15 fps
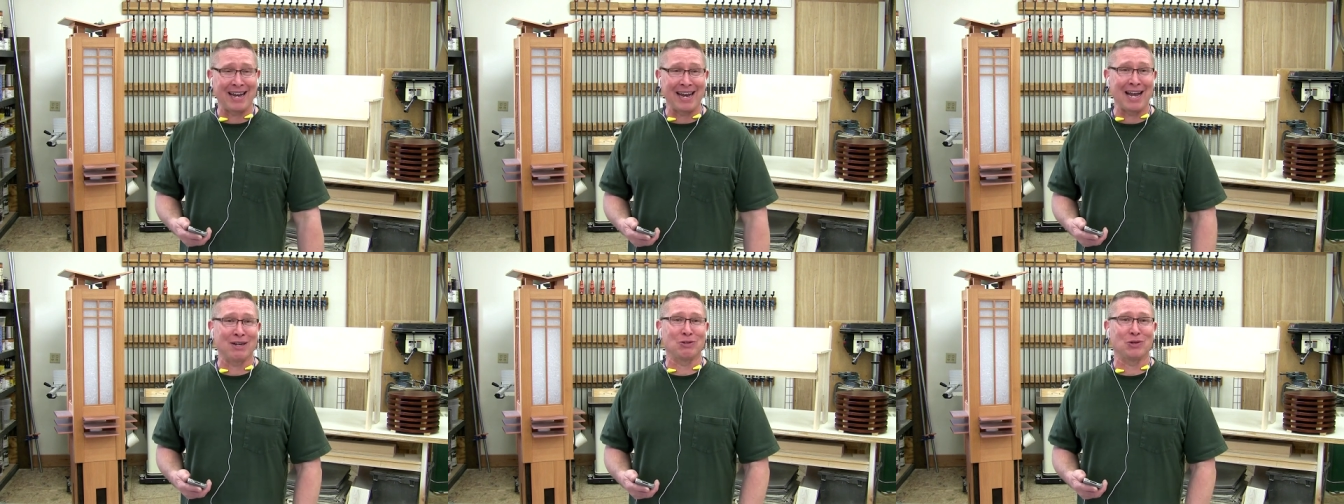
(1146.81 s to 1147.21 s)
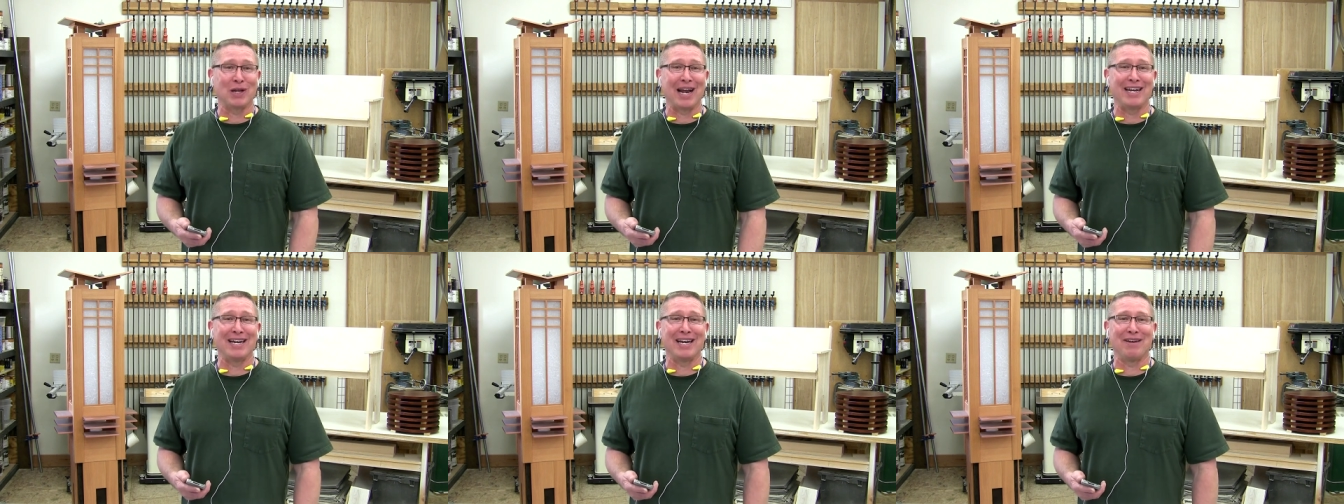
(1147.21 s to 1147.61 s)
And actually,
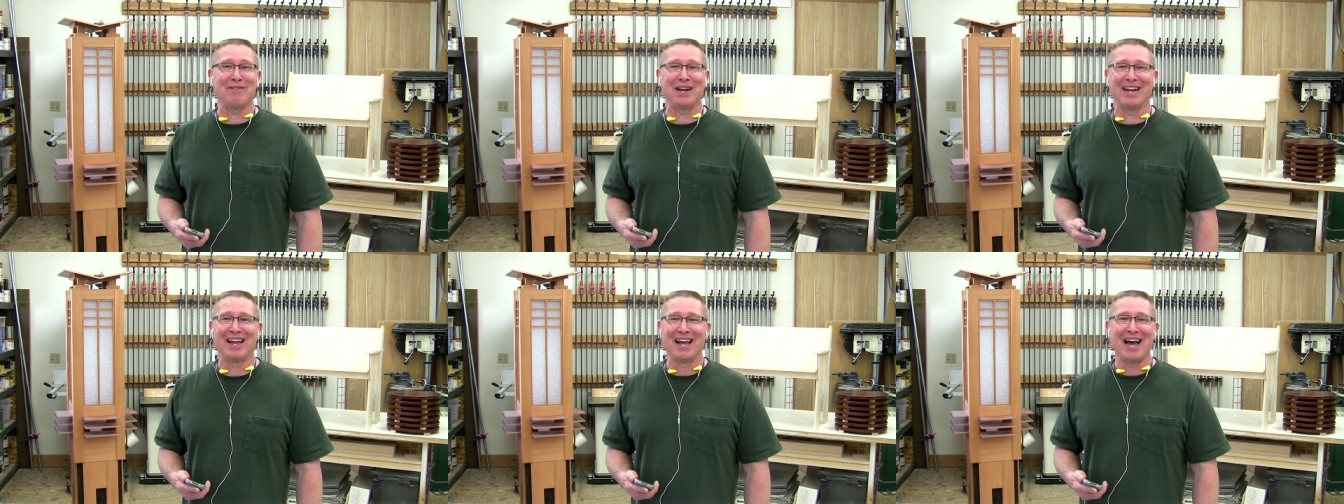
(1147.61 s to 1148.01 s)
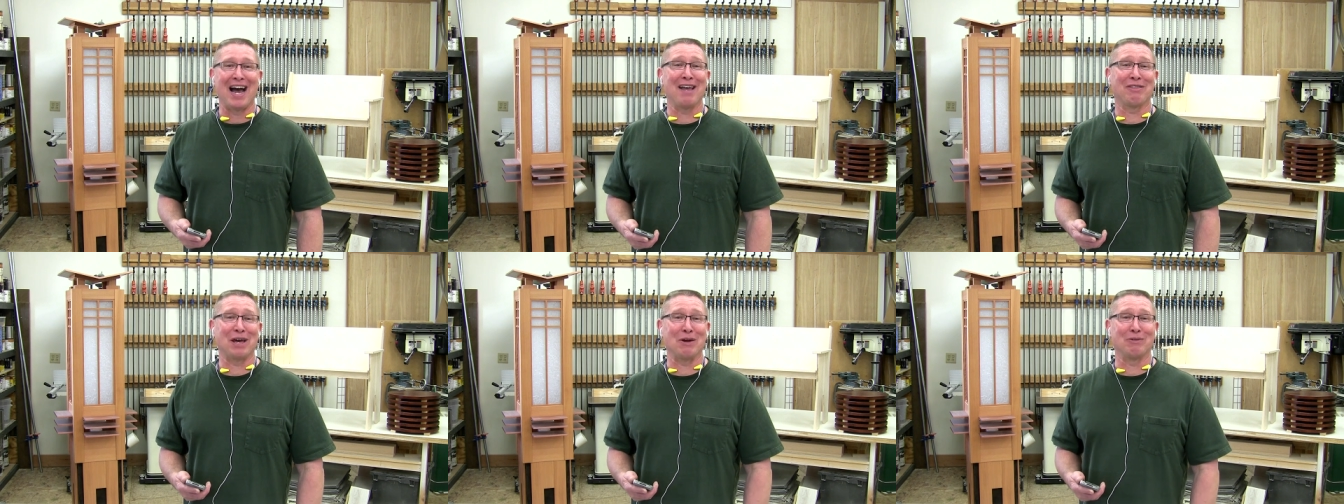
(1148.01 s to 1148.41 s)
I didn't even,
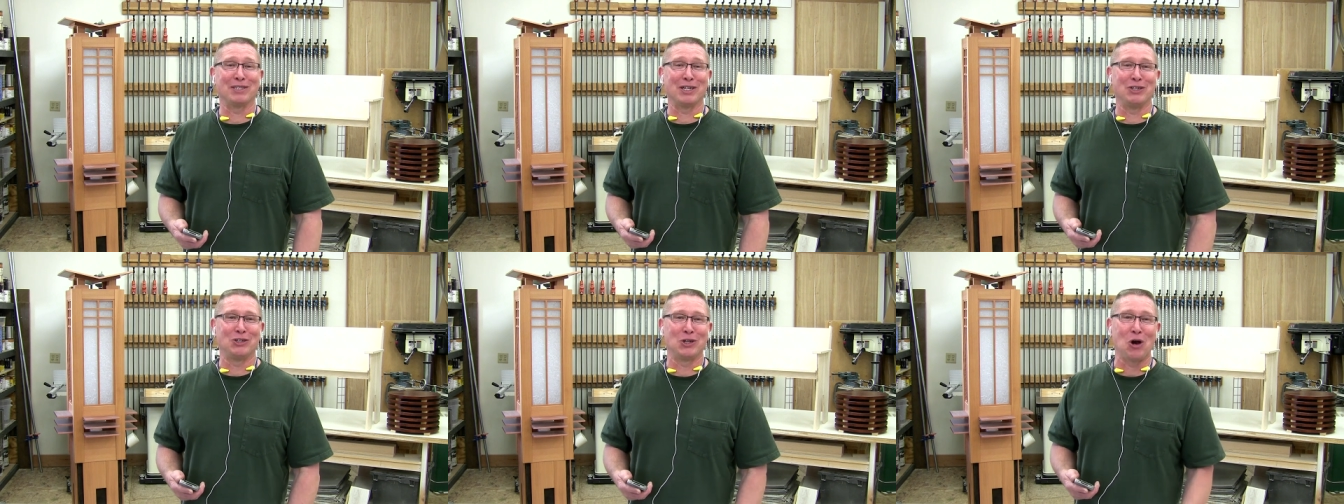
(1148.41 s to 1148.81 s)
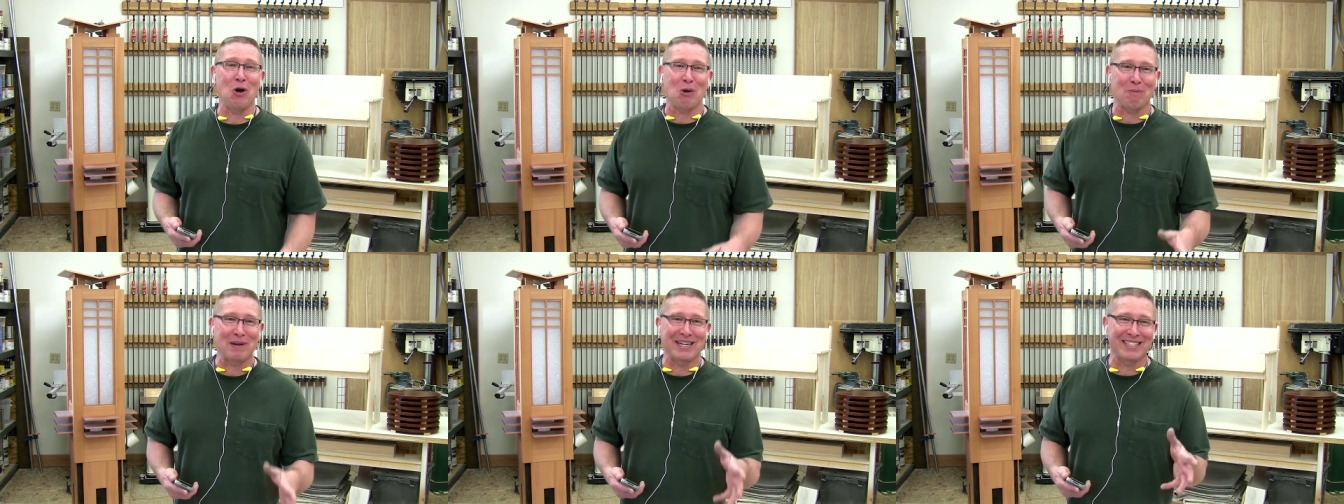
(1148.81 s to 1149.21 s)
I thought it was a
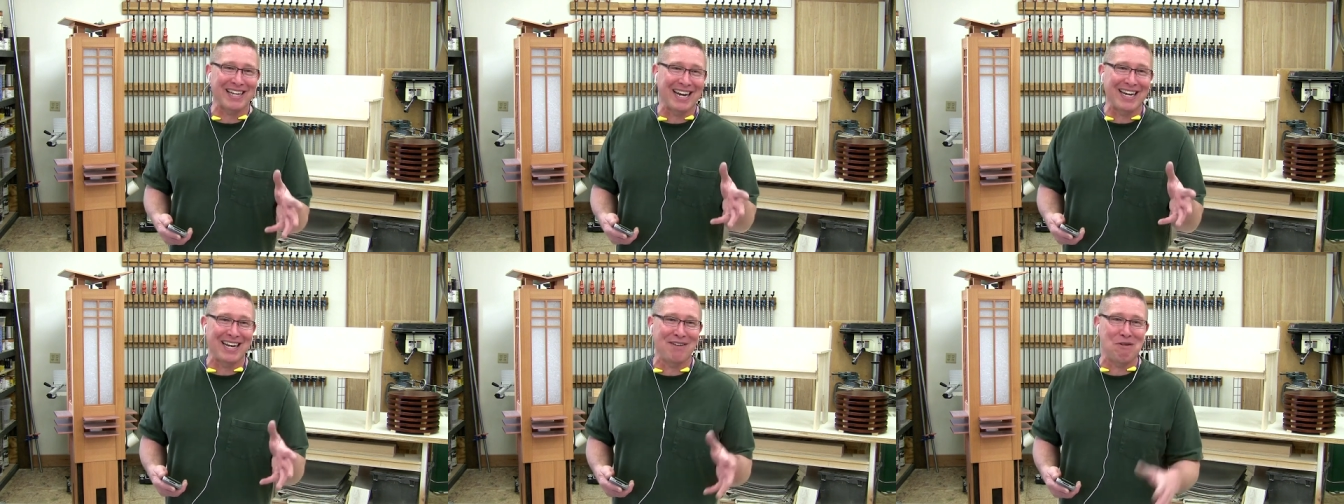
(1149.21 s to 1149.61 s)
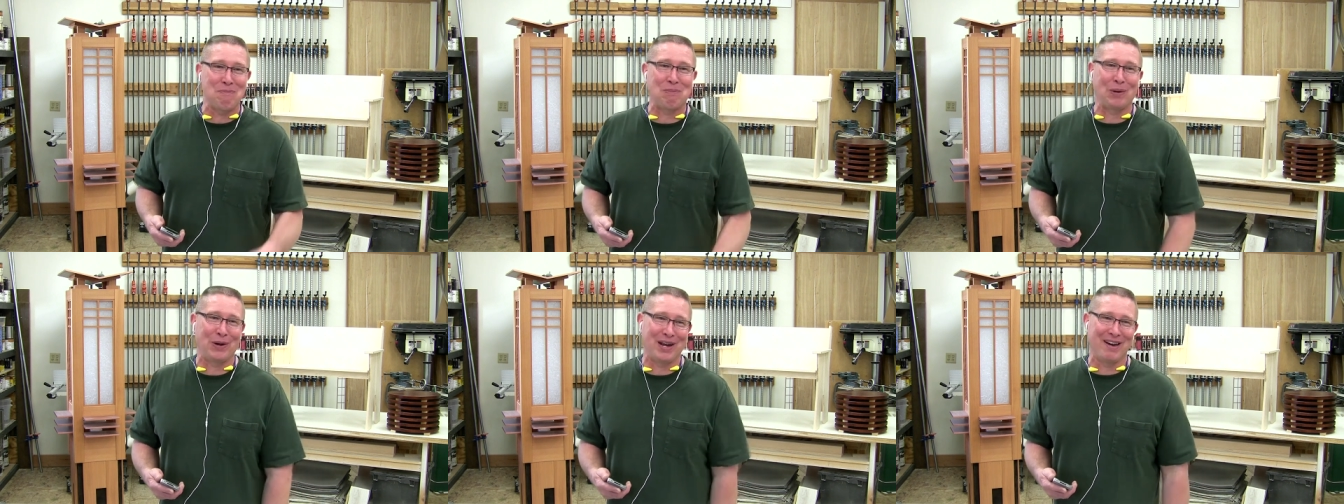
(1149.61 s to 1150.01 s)
joke because I didn't even
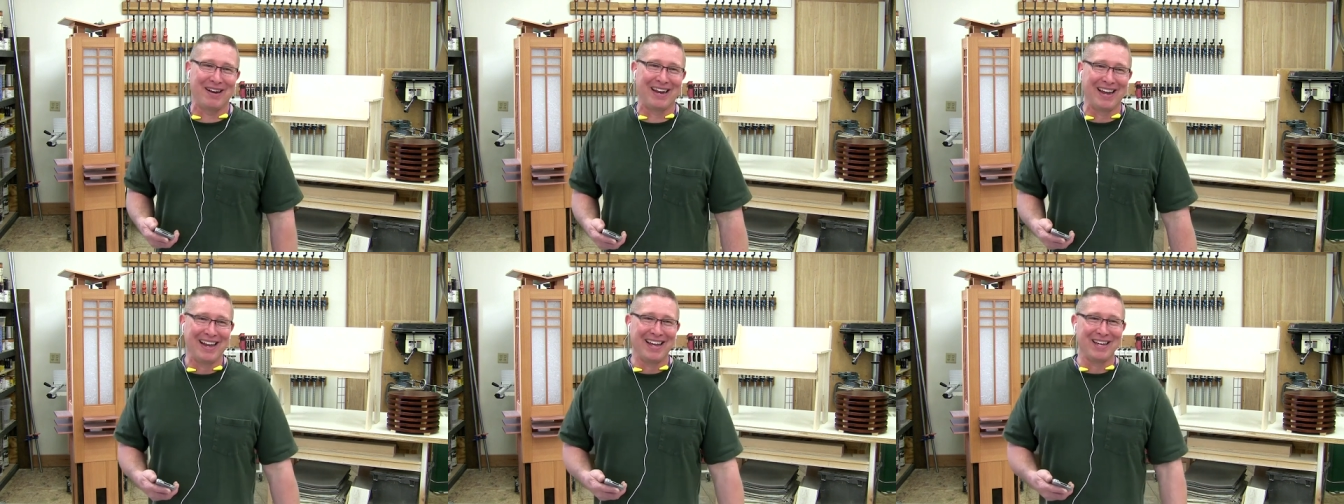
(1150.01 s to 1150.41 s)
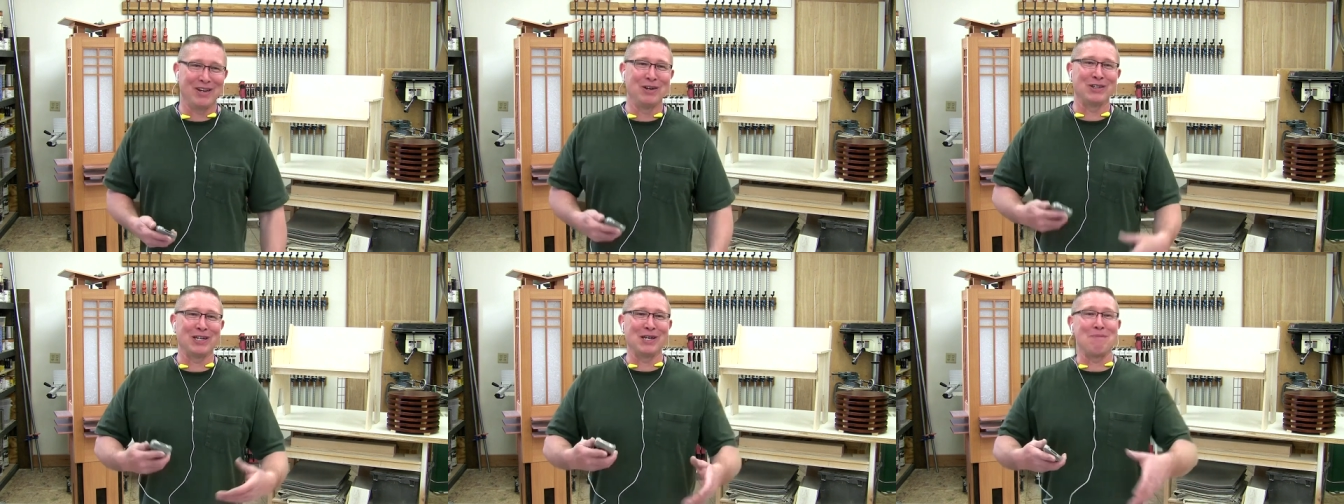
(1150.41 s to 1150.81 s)
put in,
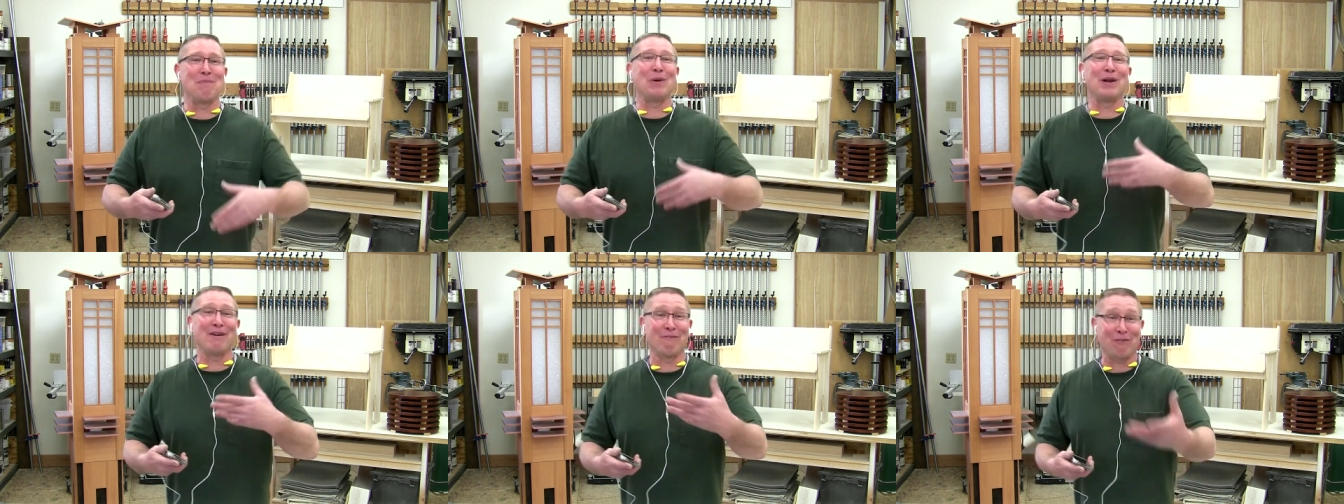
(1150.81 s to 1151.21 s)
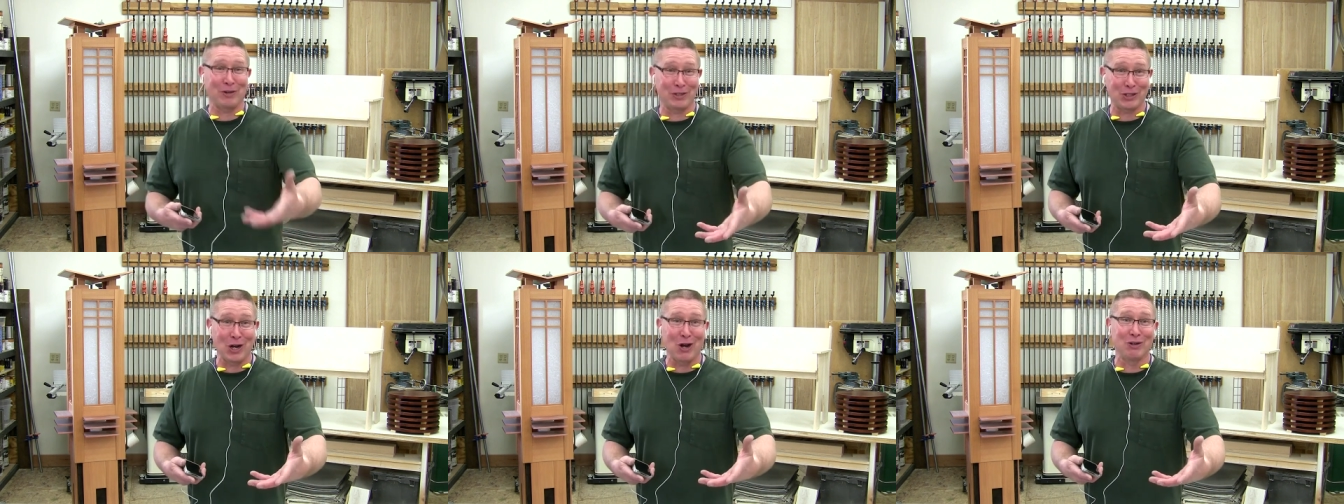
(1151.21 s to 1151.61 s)
usually you put in
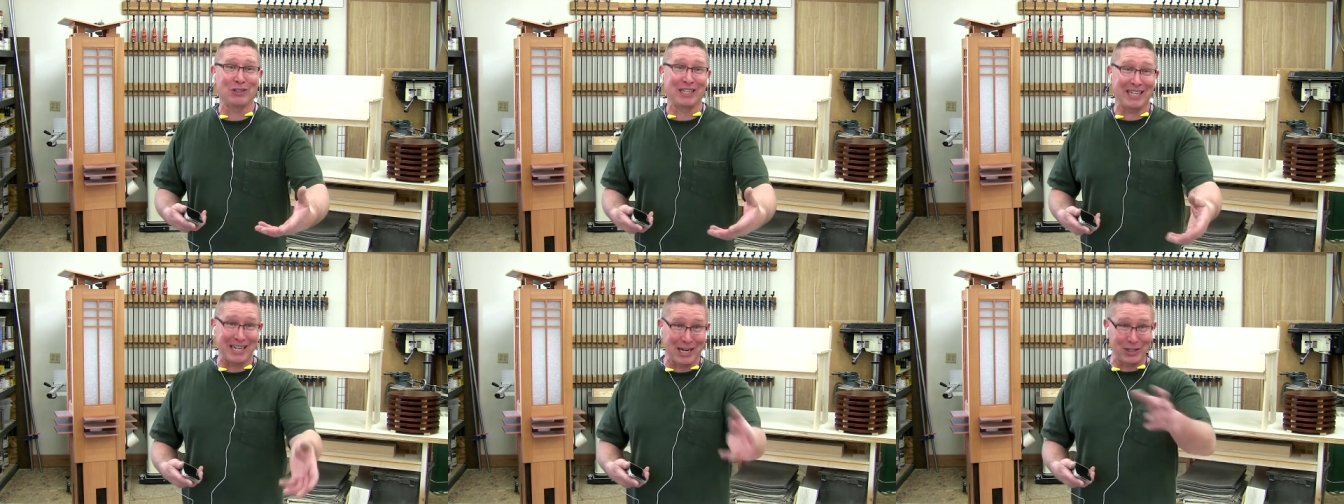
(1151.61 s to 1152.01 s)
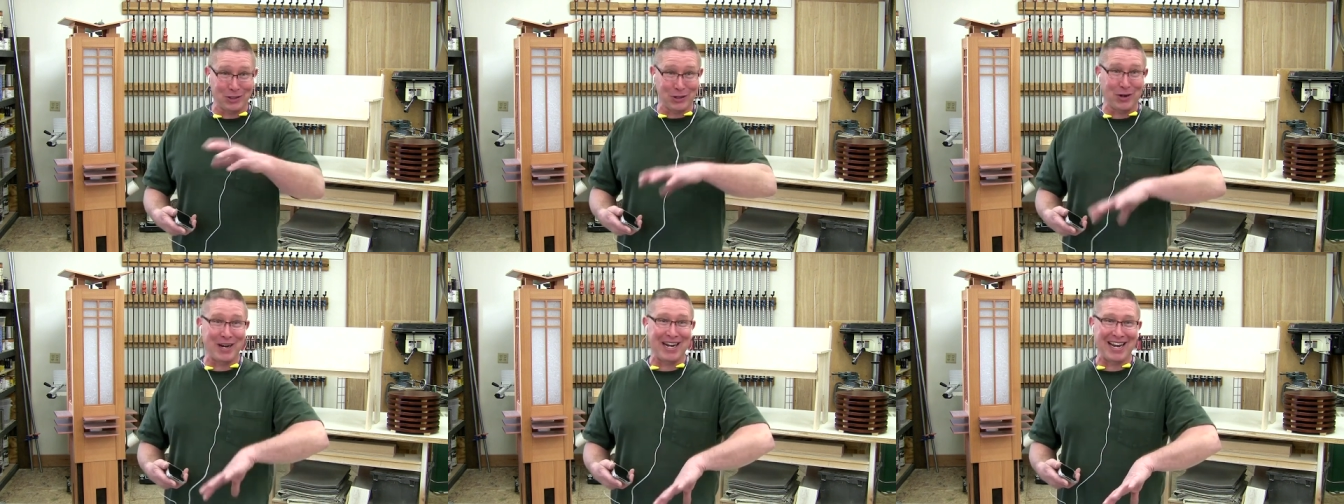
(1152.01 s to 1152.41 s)
for shows and you get
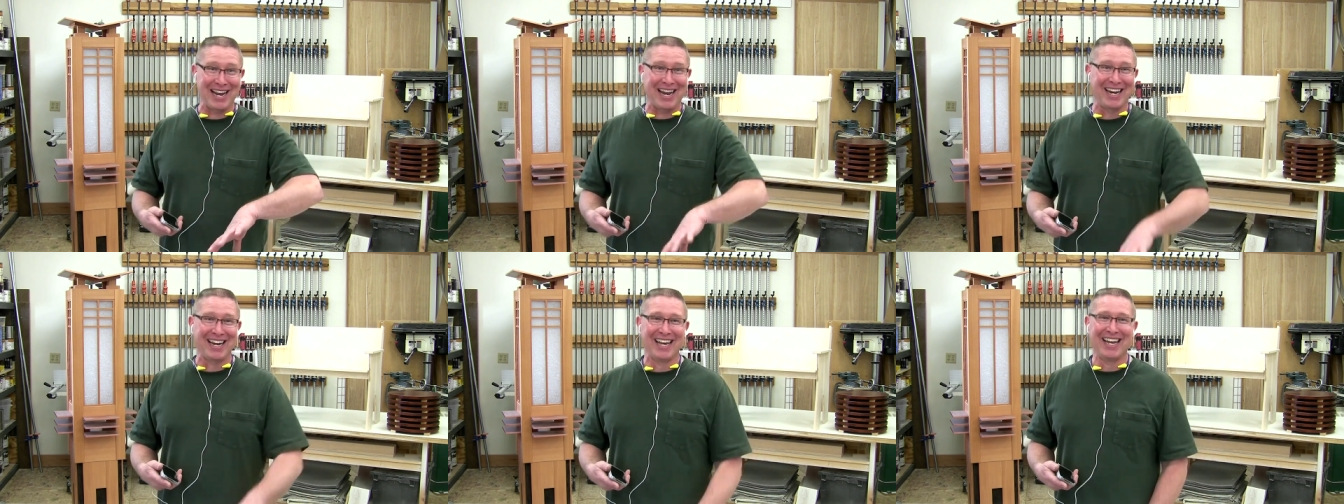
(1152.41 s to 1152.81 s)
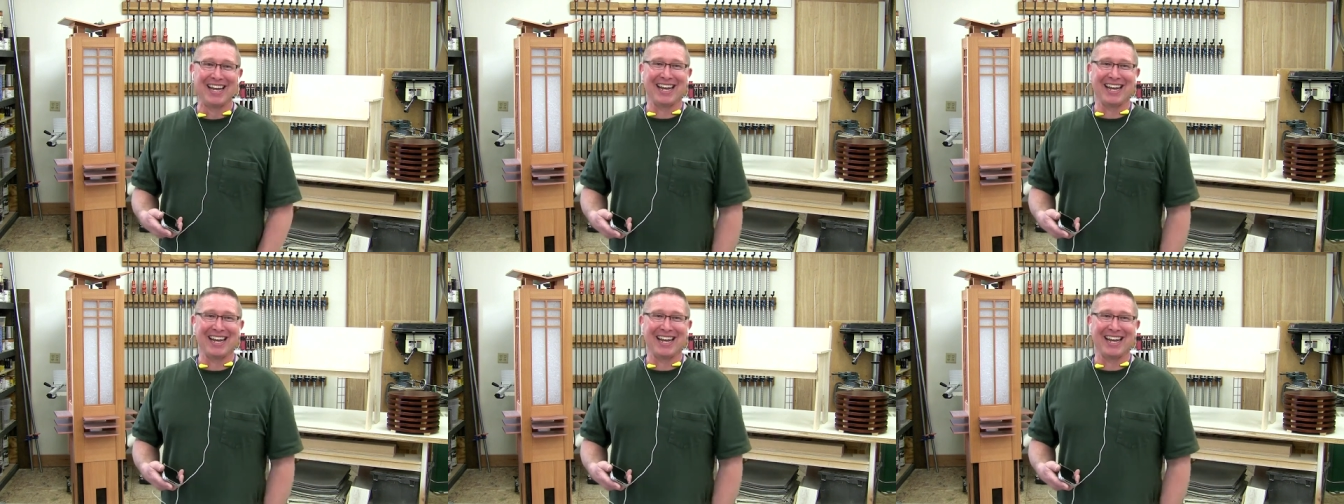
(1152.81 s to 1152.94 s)
juried in.